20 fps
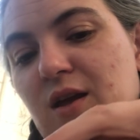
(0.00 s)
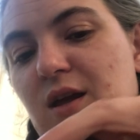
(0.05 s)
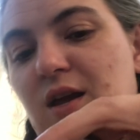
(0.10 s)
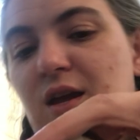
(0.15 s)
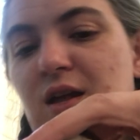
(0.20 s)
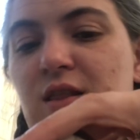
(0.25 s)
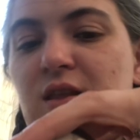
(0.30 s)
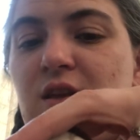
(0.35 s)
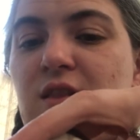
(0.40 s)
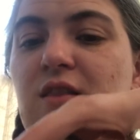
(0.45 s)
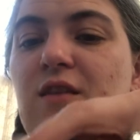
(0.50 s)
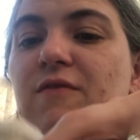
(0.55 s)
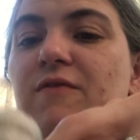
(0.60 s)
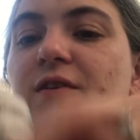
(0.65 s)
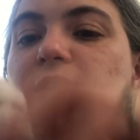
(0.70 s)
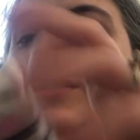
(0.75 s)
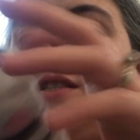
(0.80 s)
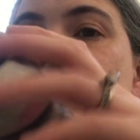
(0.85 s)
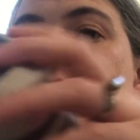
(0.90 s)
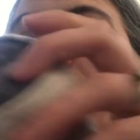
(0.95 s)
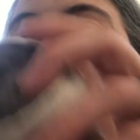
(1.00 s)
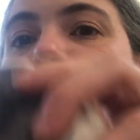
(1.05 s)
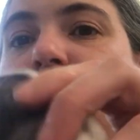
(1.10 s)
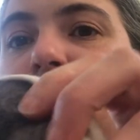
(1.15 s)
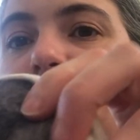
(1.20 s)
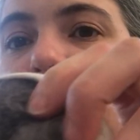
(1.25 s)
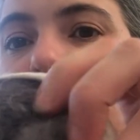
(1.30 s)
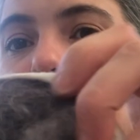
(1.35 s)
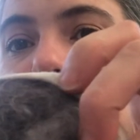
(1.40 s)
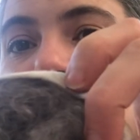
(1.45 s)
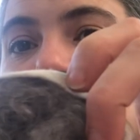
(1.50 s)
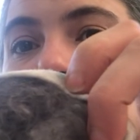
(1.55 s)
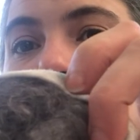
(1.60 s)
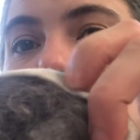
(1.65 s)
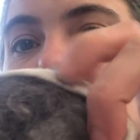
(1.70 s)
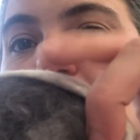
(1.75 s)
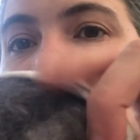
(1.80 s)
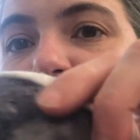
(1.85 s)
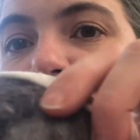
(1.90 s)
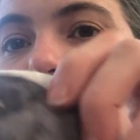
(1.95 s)
And then the fuzzy.
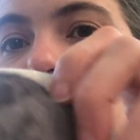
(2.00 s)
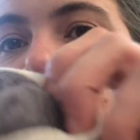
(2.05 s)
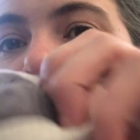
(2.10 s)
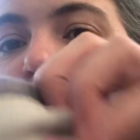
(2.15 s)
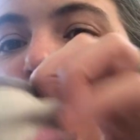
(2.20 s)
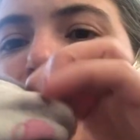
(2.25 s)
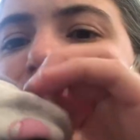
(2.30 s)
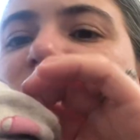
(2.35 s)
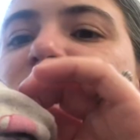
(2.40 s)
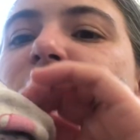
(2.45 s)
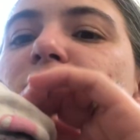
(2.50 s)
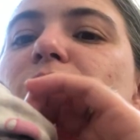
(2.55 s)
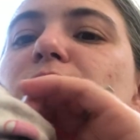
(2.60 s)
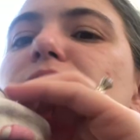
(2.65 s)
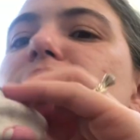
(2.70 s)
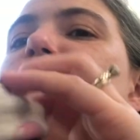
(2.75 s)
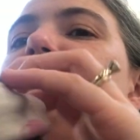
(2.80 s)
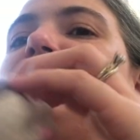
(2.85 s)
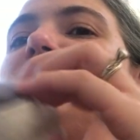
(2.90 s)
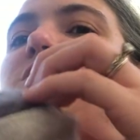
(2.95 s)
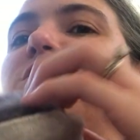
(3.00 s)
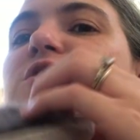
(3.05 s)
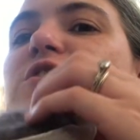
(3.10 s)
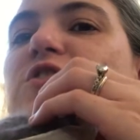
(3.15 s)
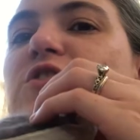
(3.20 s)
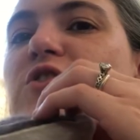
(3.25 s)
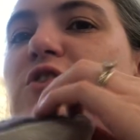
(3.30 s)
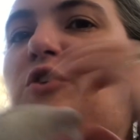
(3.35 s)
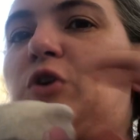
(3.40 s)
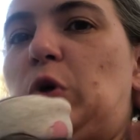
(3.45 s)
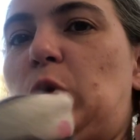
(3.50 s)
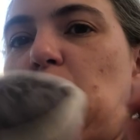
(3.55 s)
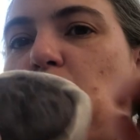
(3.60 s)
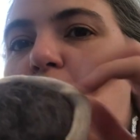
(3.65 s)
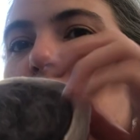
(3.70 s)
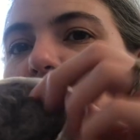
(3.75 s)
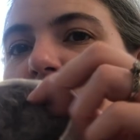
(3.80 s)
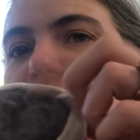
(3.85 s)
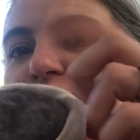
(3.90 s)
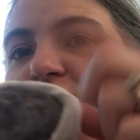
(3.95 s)
This,
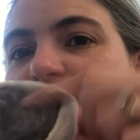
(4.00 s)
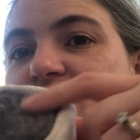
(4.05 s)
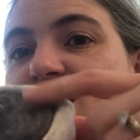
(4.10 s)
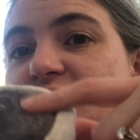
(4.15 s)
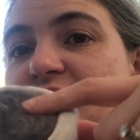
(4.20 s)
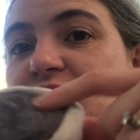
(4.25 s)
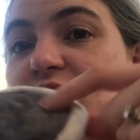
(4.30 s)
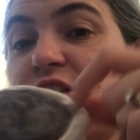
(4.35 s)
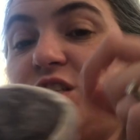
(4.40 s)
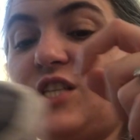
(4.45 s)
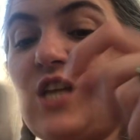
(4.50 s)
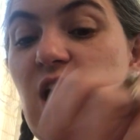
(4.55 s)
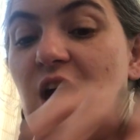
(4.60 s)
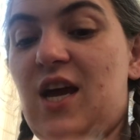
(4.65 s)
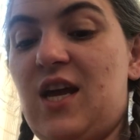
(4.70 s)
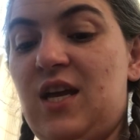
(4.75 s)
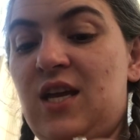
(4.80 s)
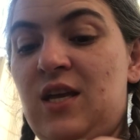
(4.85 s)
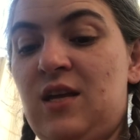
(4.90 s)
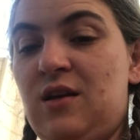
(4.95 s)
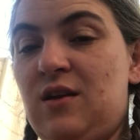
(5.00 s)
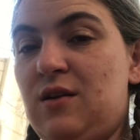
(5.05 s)
she doesn't dye